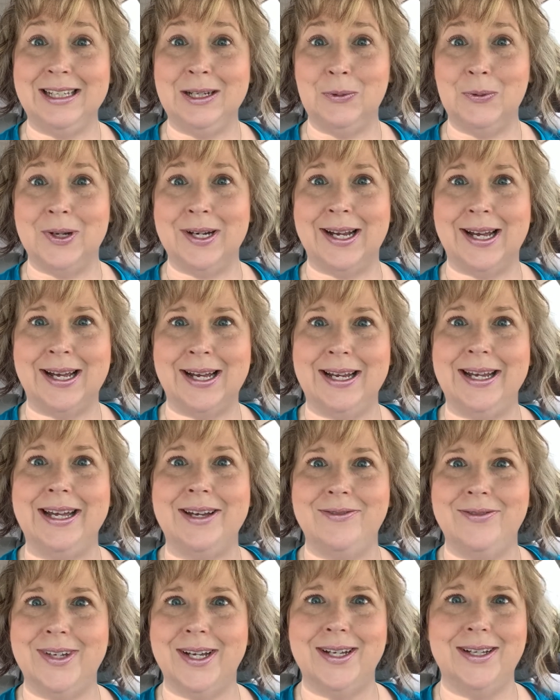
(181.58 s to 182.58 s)
what I
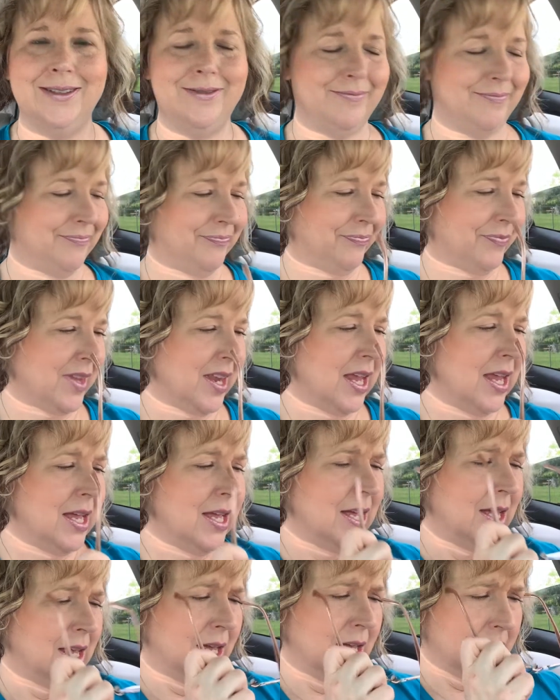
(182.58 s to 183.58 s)
have done.
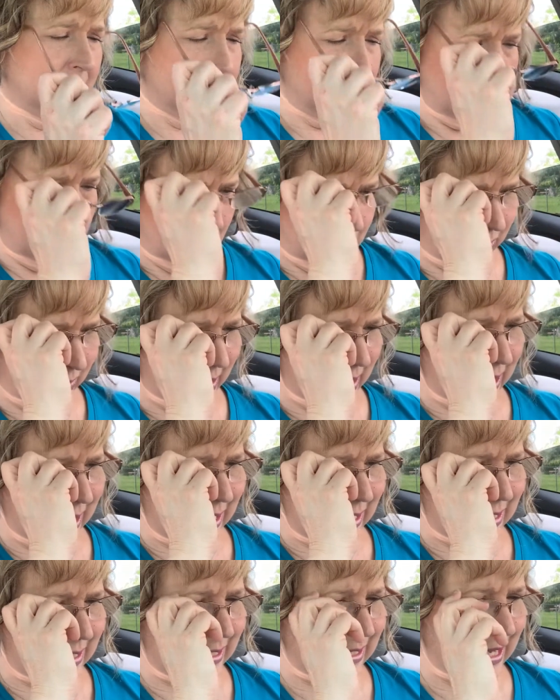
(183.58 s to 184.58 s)
So
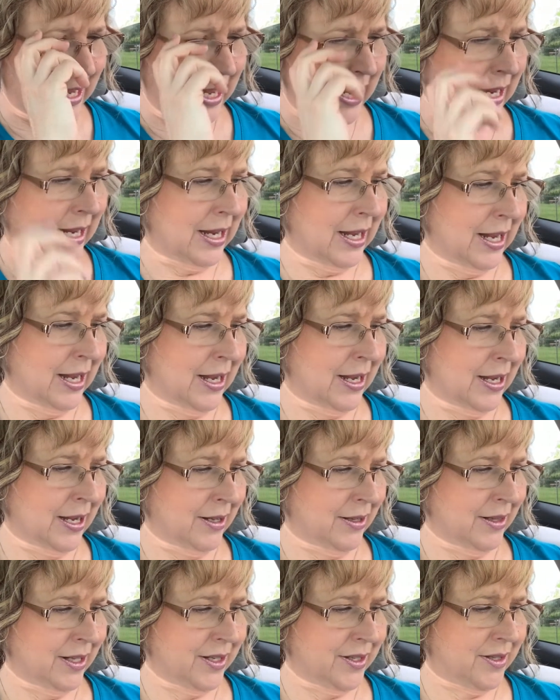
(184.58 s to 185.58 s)
let's see.
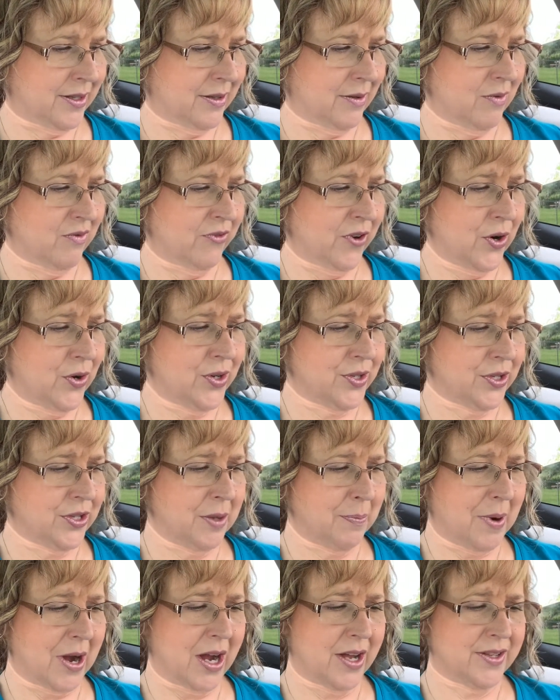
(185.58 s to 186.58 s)
Uh, let's focus on
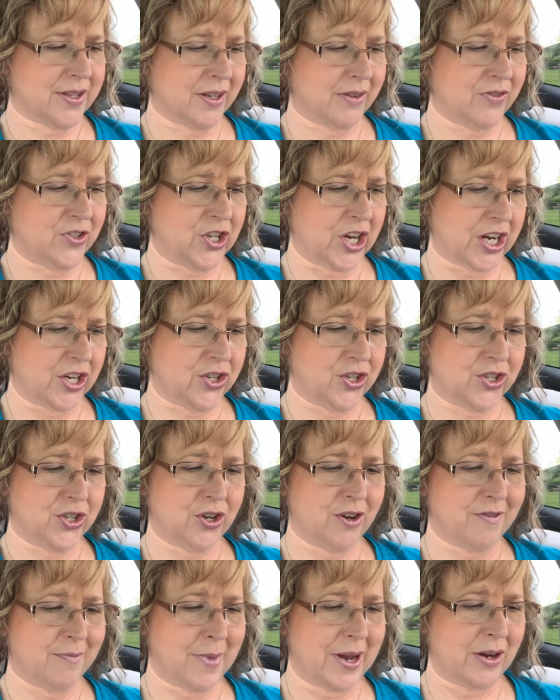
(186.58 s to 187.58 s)
the positive changes
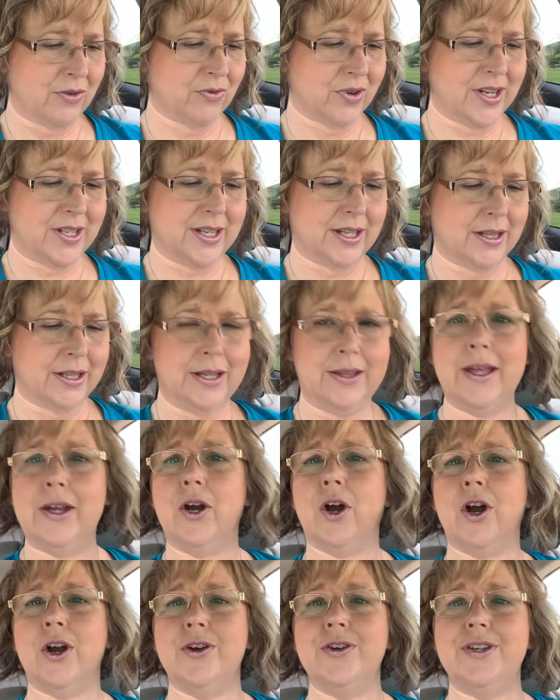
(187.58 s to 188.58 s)
you've made recently that
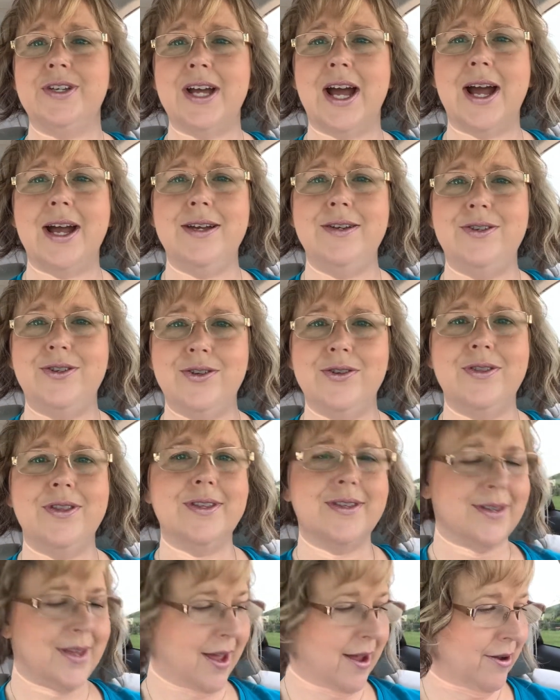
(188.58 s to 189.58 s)
aren't tied to the
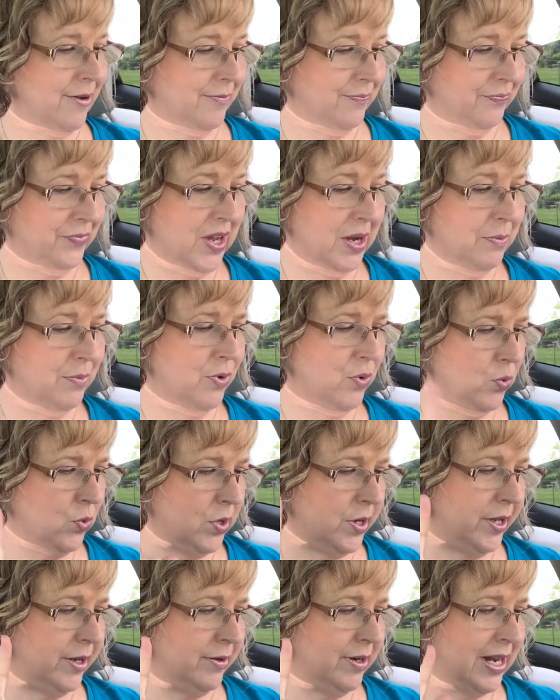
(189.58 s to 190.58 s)
scale. Number
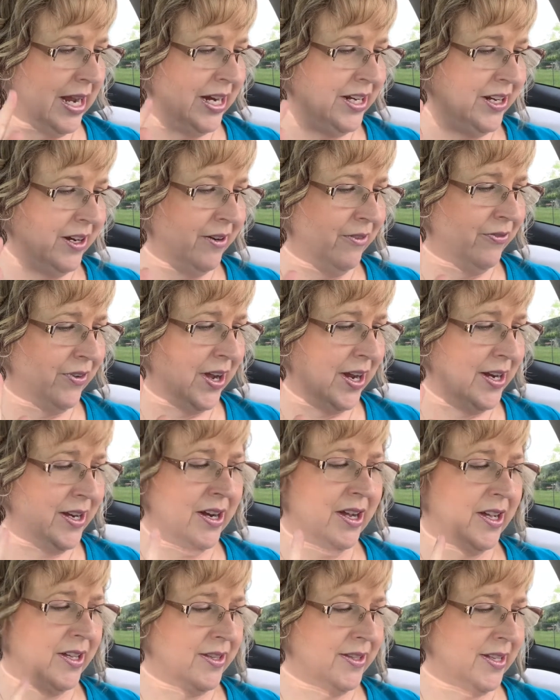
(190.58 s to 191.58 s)
one, identify
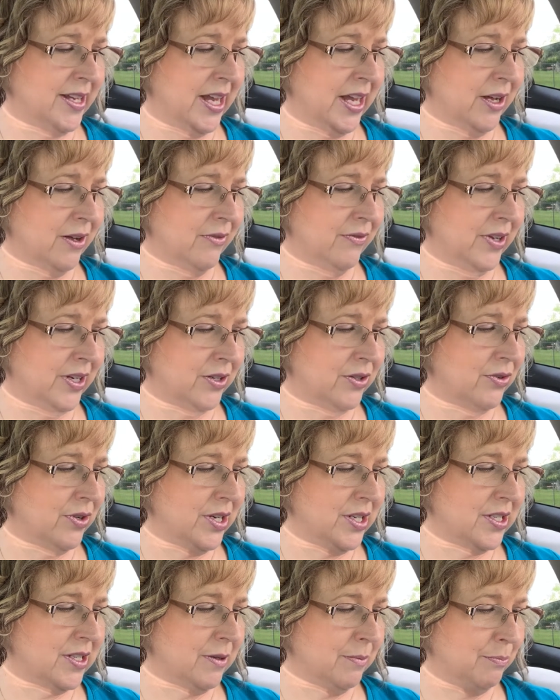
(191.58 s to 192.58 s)
non-scale
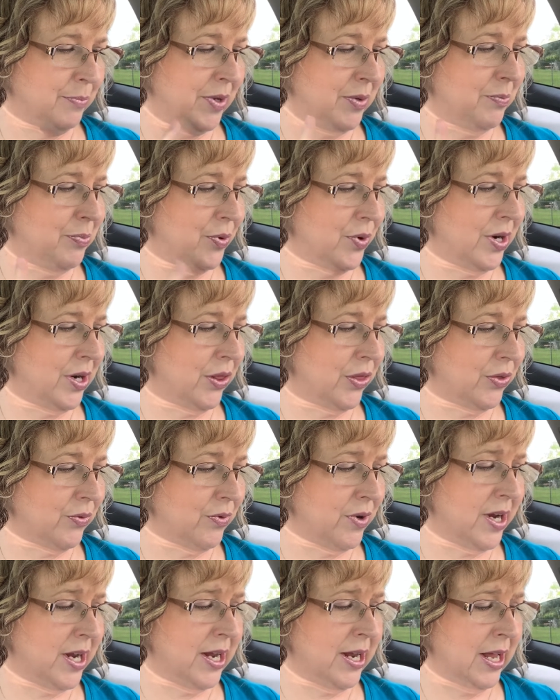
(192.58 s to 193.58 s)
victories. Pinpoint
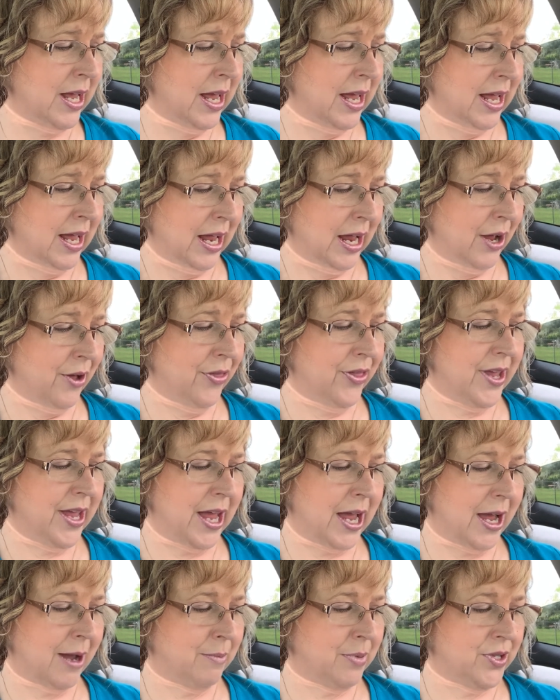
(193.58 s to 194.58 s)
three healthy
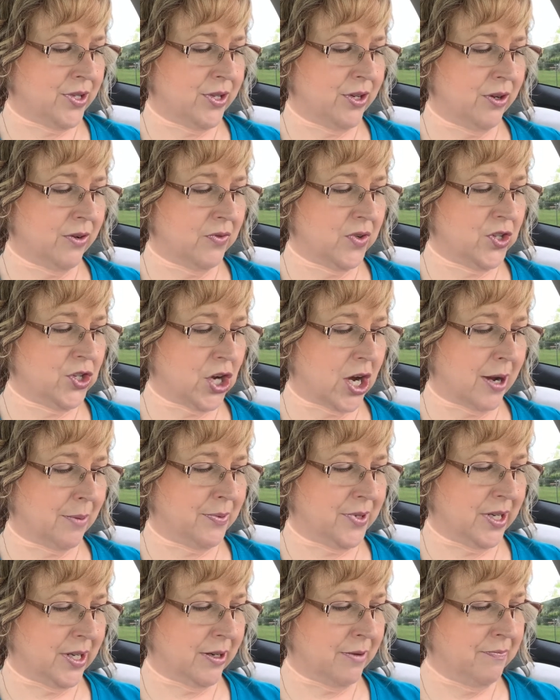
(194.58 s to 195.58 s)
habits you've
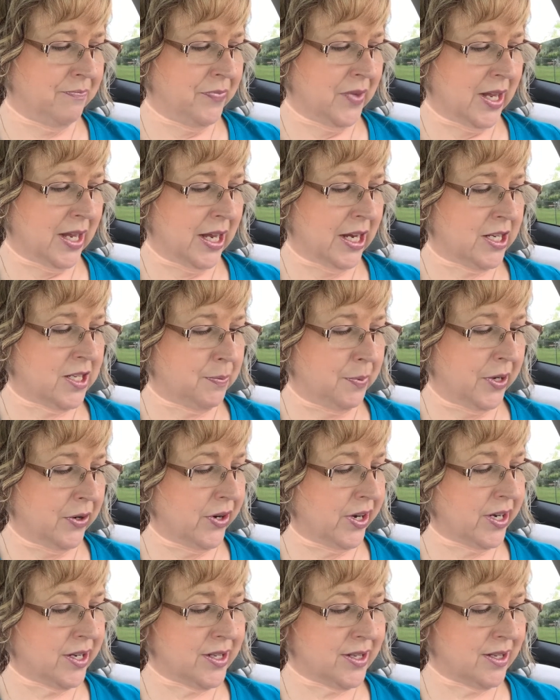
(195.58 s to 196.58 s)
adopted,
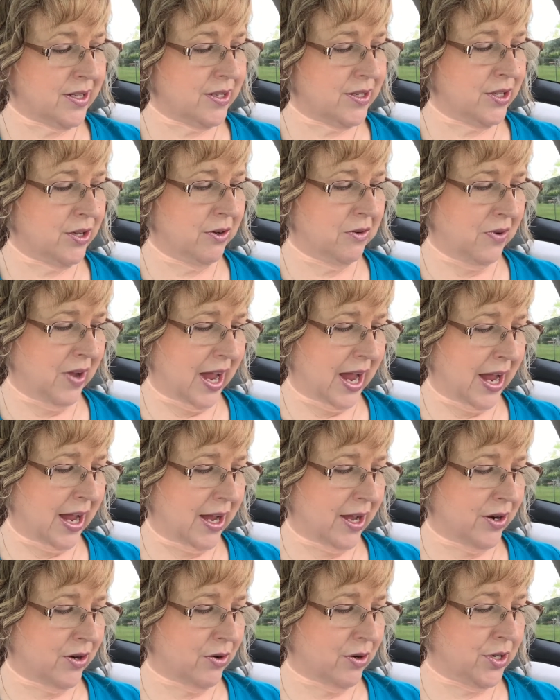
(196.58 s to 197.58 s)
experiences you've
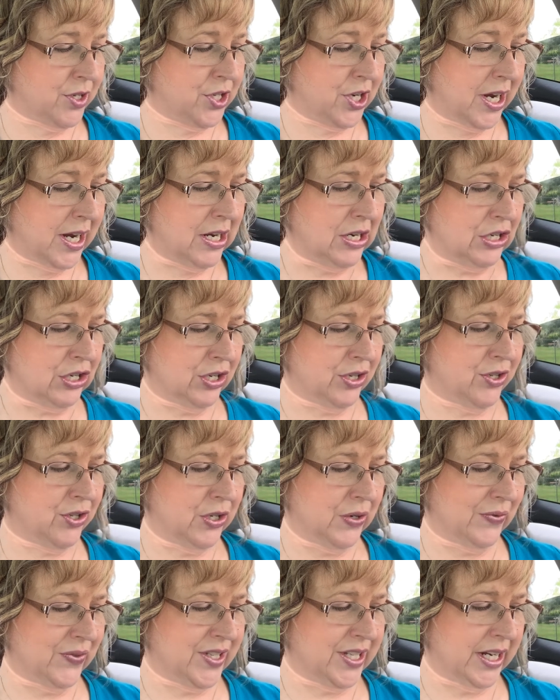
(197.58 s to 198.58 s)
had, or changes
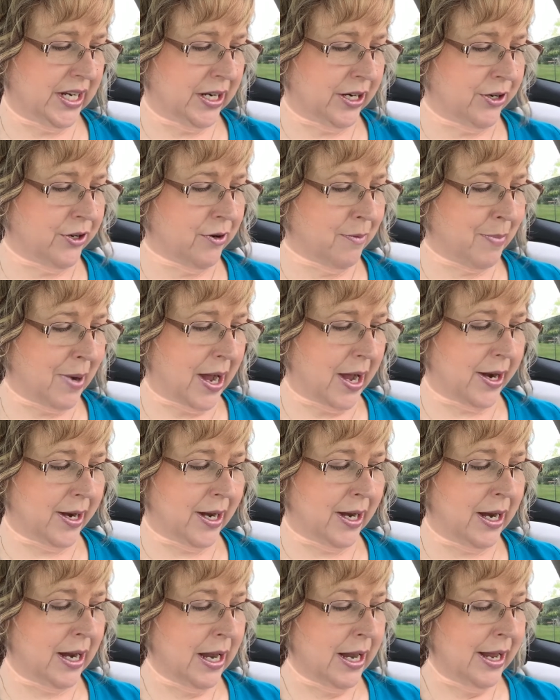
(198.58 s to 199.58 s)
you've seen in your
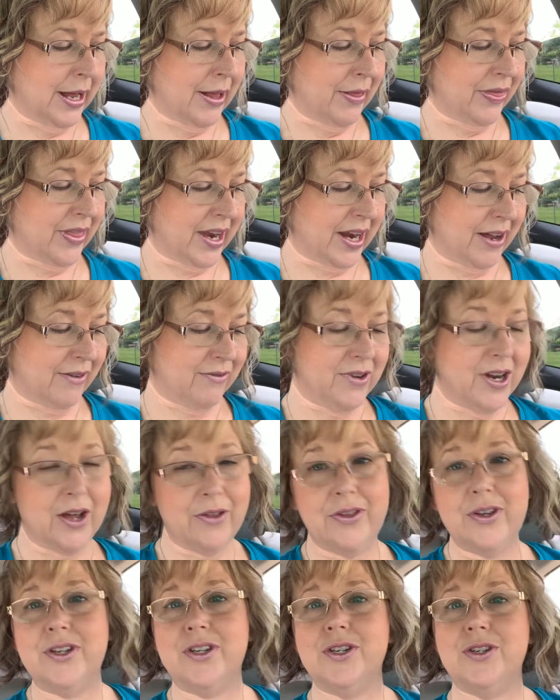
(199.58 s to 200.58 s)
body that have
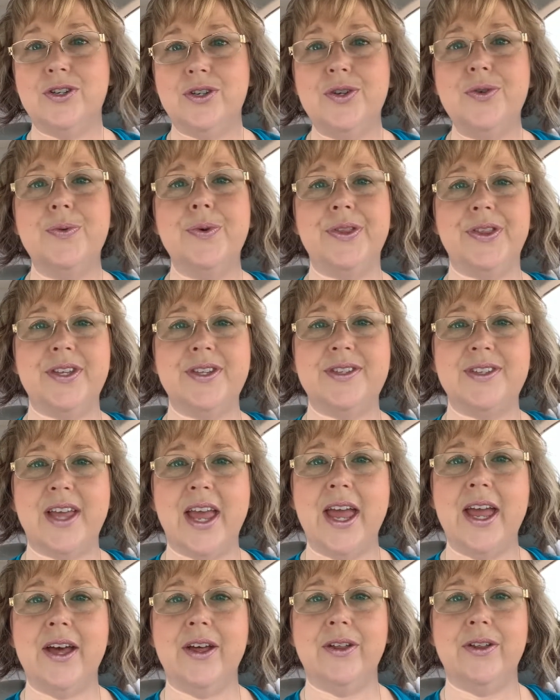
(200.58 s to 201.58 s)
nothing to do with the
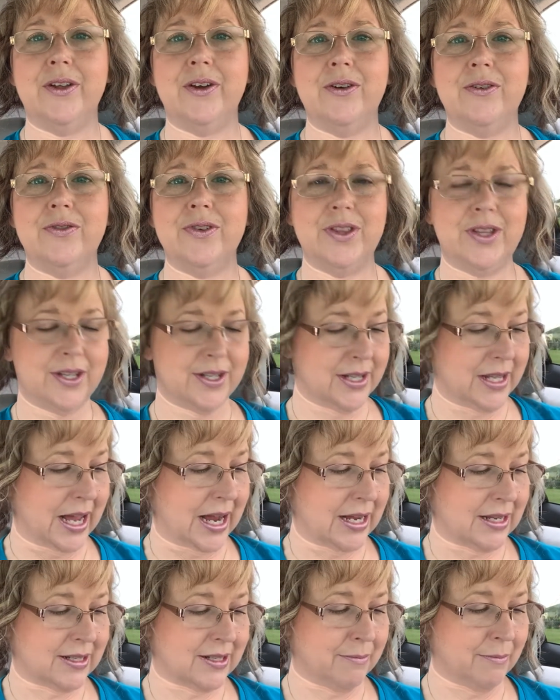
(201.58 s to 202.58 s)
scale over this
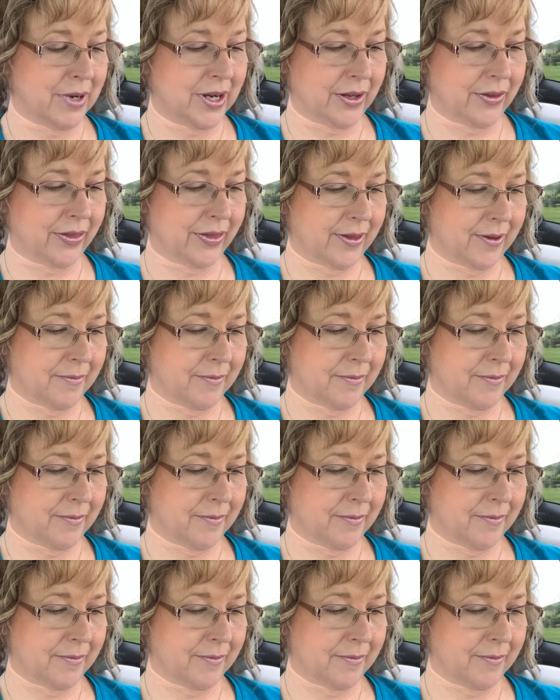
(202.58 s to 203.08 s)
last month.